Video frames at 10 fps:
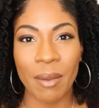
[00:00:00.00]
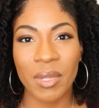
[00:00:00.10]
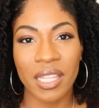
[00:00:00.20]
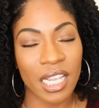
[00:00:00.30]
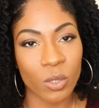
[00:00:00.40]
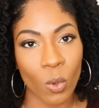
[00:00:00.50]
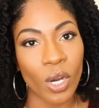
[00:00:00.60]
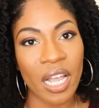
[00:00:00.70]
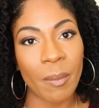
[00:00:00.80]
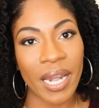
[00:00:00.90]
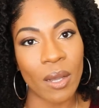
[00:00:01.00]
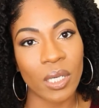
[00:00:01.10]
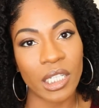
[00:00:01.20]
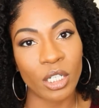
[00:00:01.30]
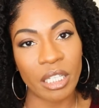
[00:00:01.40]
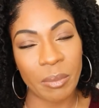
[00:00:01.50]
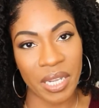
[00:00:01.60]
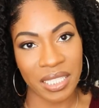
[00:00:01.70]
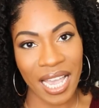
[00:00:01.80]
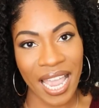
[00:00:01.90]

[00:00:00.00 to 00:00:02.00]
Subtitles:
but things weren't coming out clearly because I